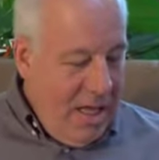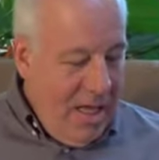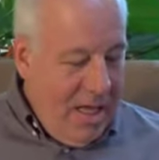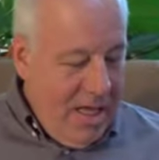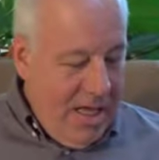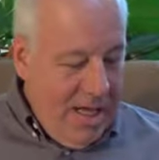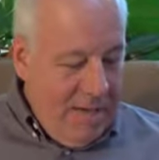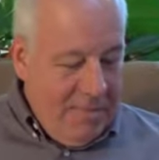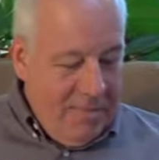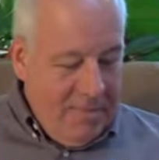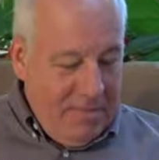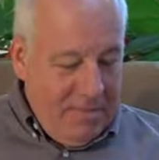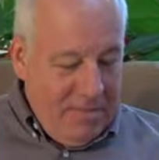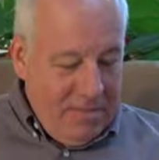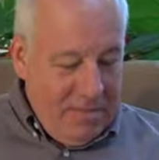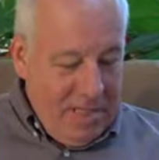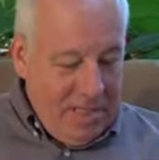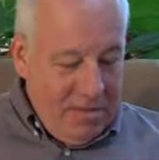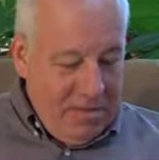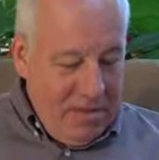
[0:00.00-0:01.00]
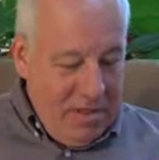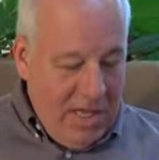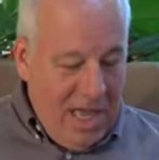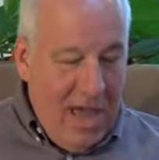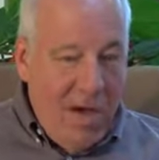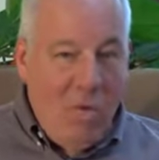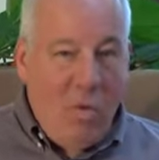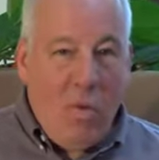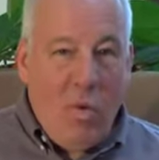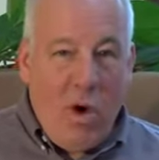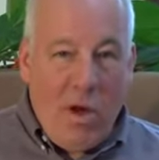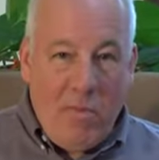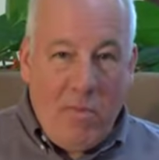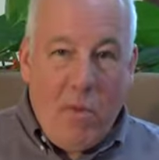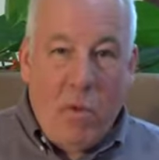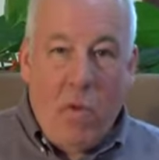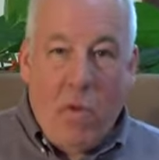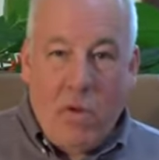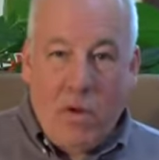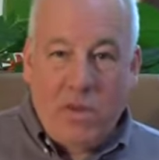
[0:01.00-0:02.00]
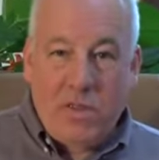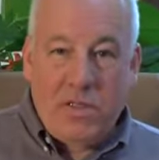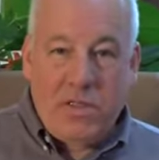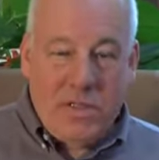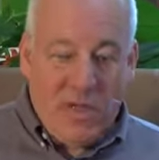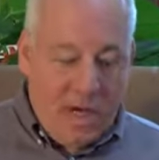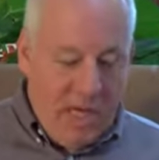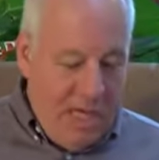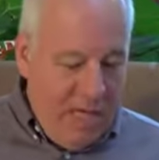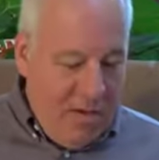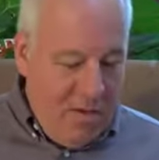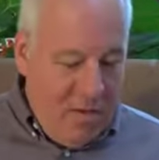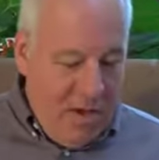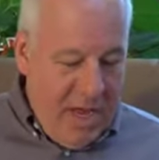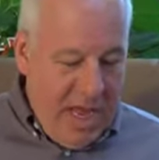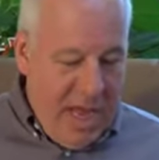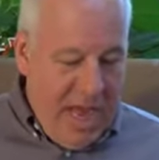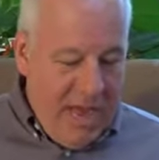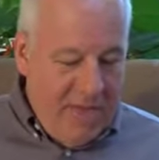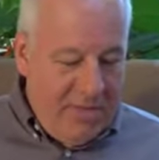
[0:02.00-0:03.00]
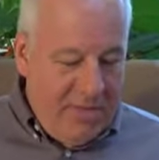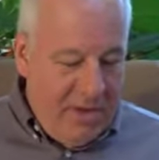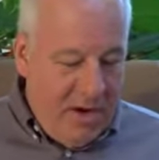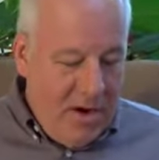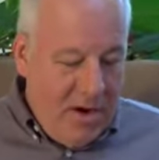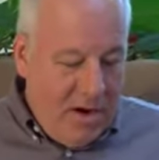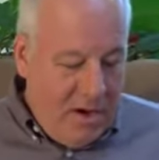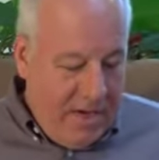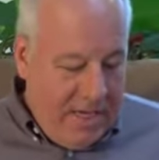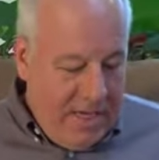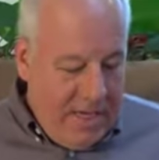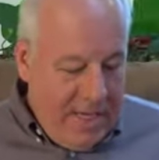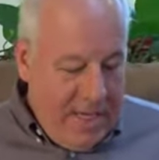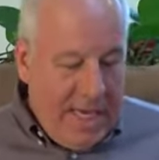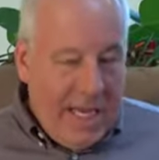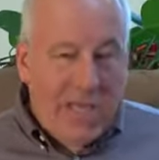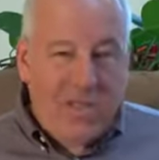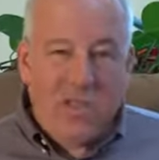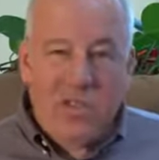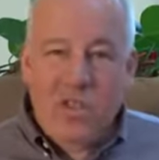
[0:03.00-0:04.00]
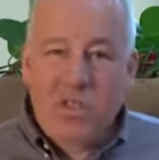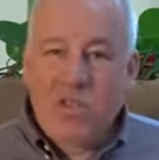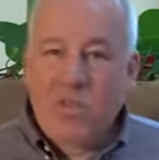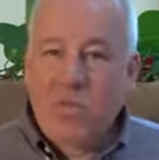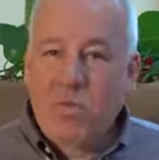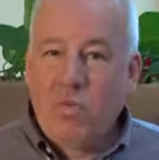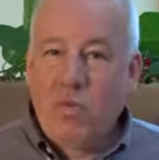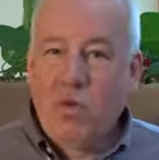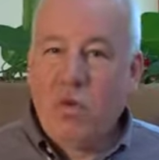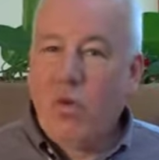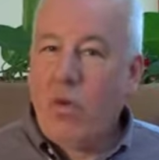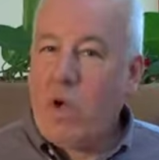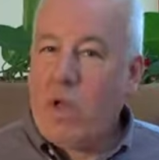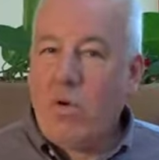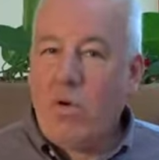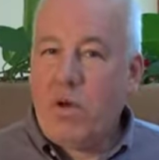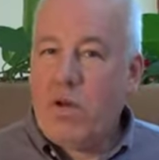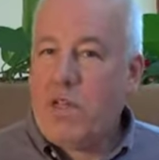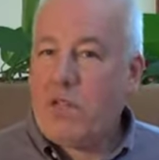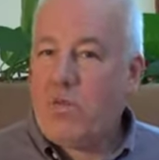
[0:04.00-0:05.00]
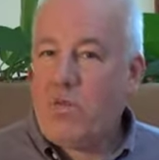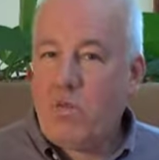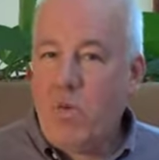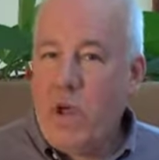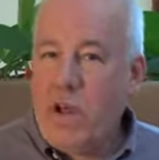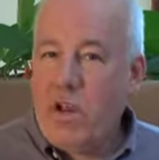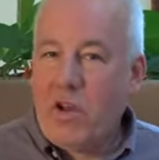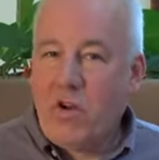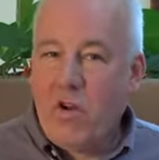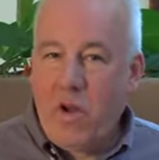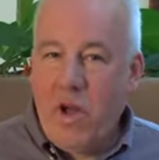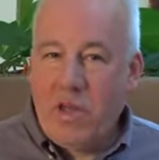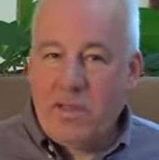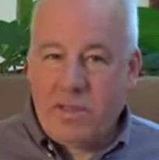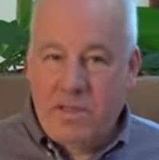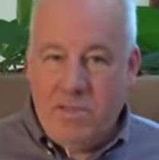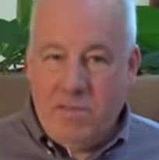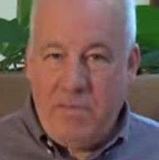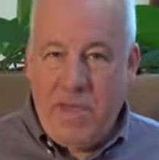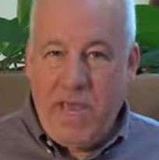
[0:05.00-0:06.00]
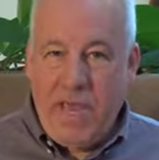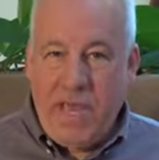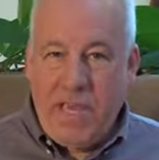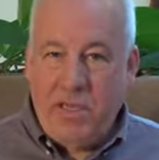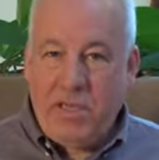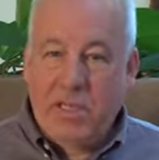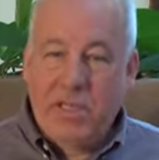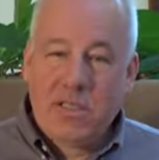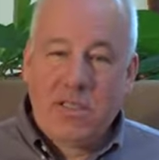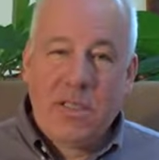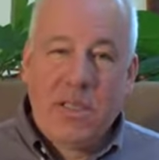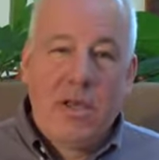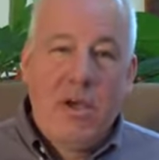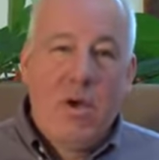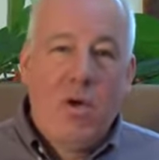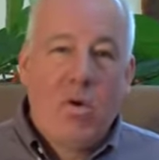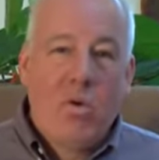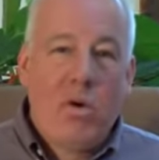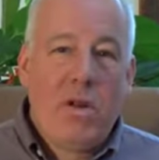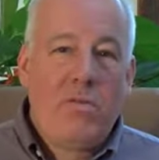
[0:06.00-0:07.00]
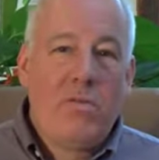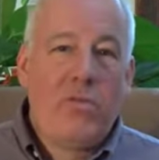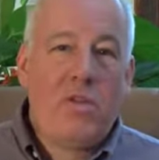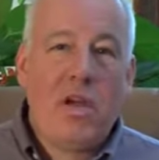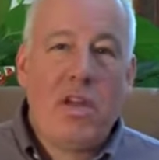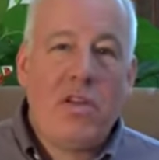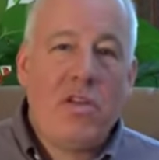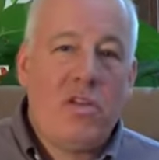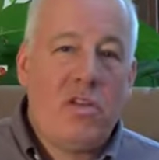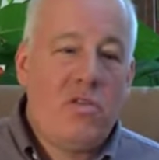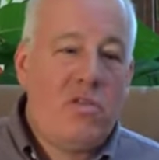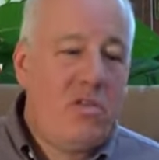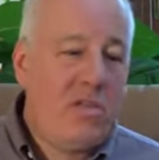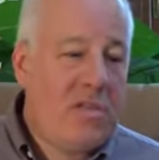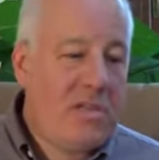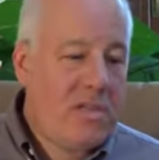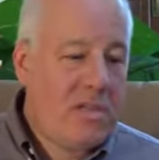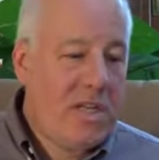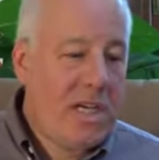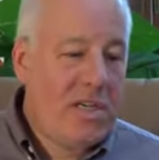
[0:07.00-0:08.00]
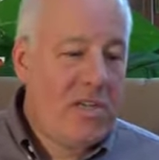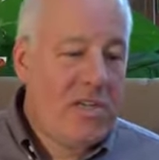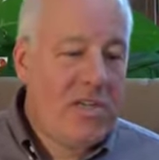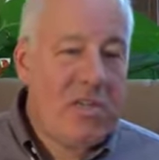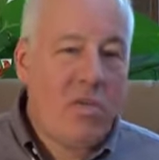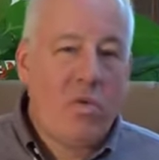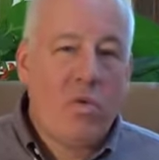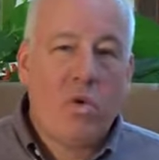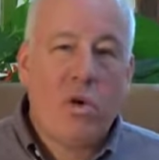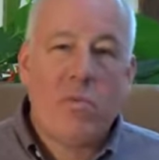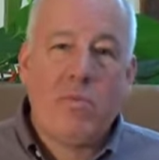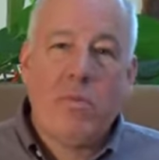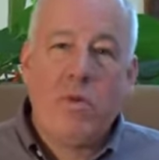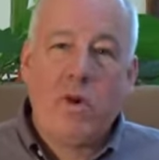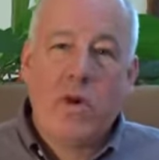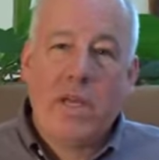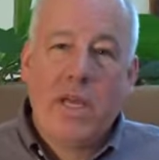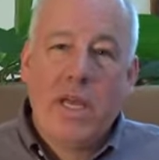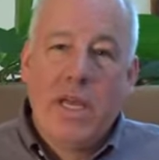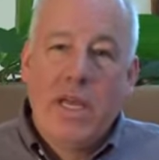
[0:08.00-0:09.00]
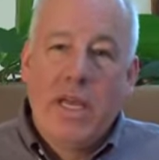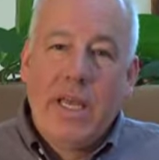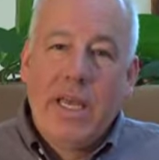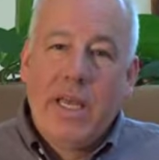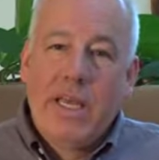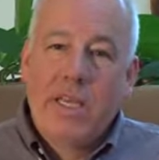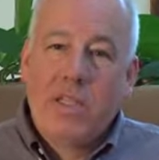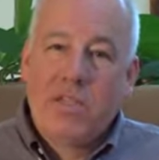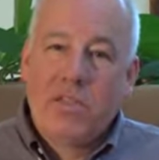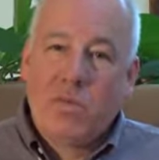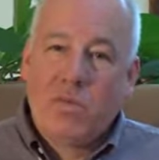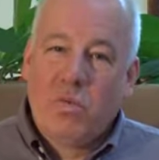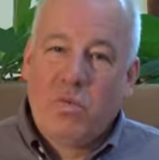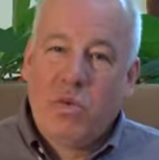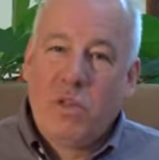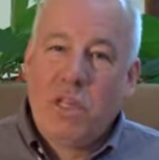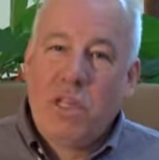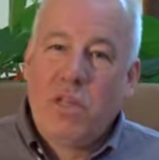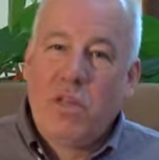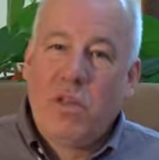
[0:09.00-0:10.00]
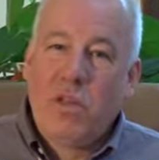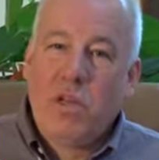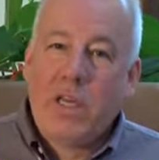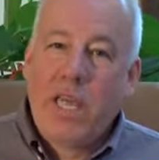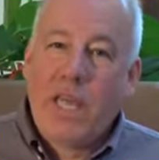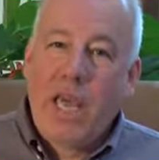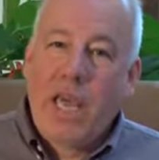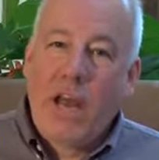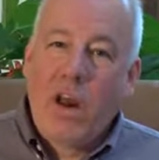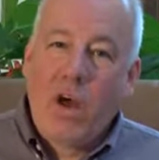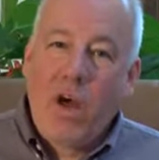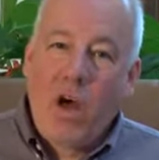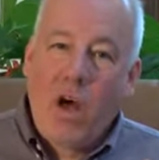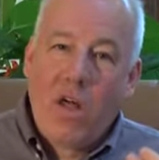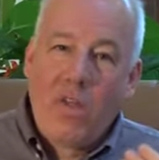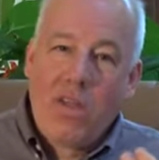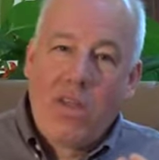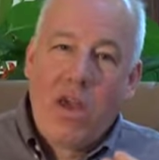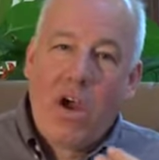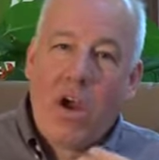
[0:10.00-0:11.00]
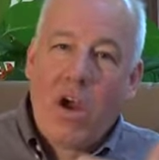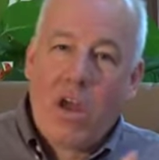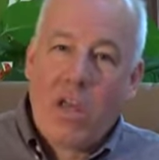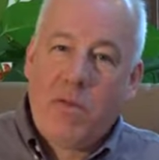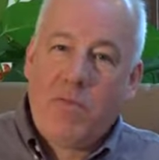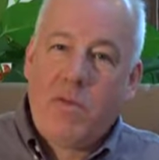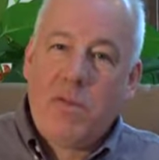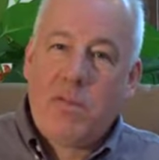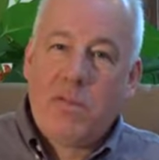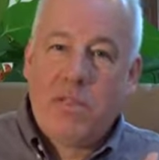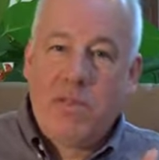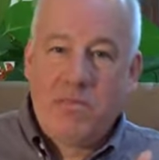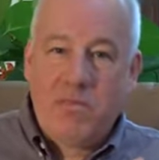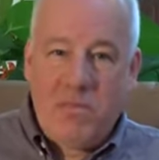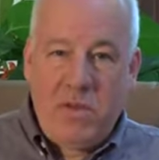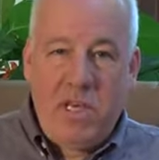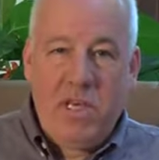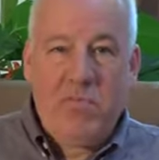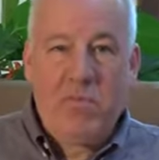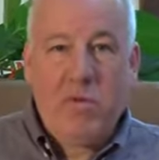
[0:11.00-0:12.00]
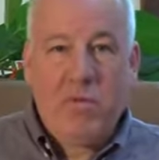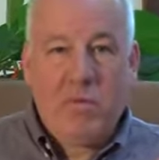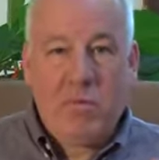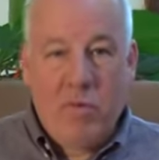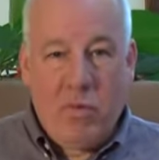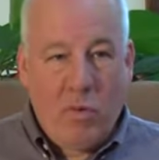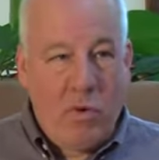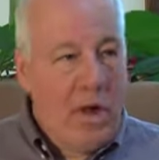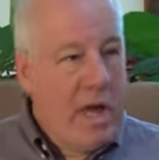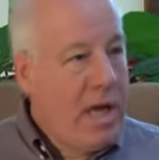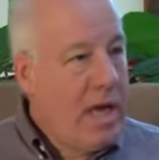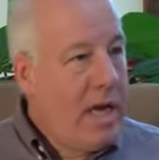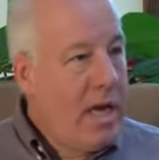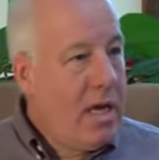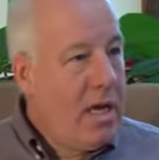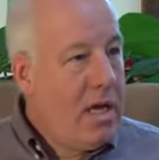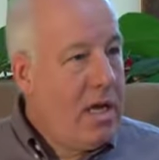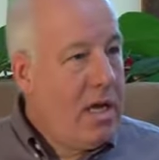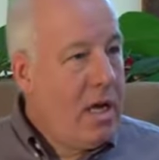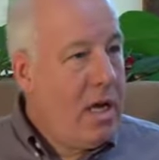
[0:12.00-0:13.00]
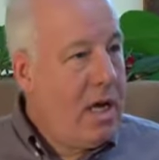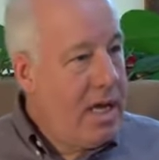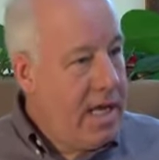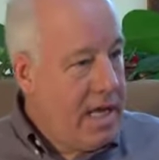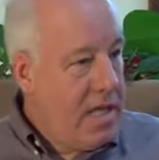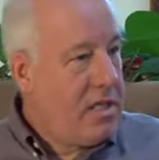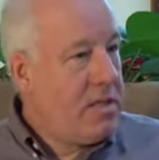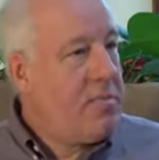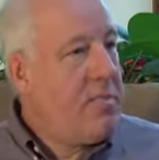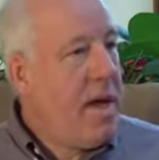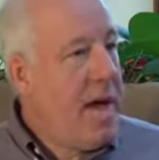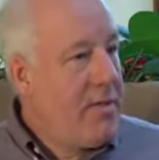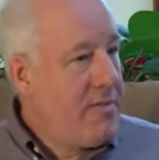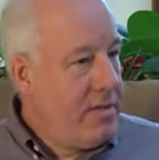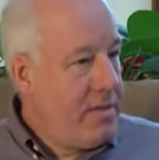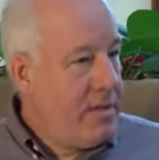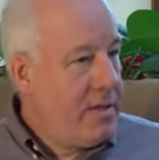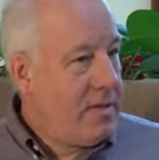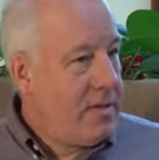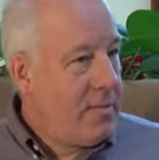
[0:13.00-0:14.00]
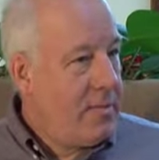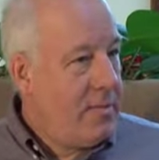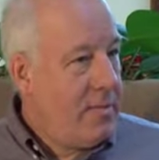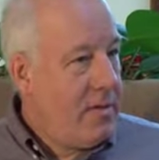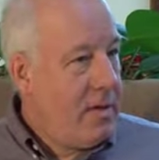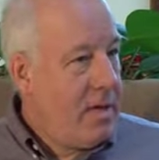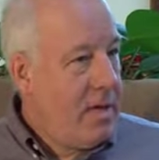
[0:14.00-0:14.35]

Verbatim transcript: Um, let's look at one more study that we have here. It's just a real quick one. It's right across the page because what I'm trying to do in this section of the workbook is to really look at all the arguments that people bring against baptism.